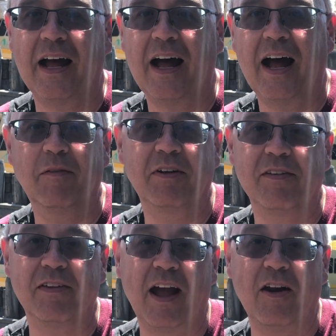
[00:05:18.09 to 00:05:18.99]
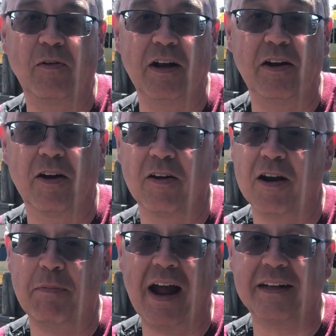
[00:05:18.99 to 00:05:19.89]
Obviously, I don't need to hurry
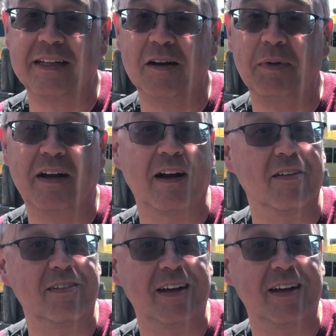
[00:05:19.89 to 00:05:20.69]
back there because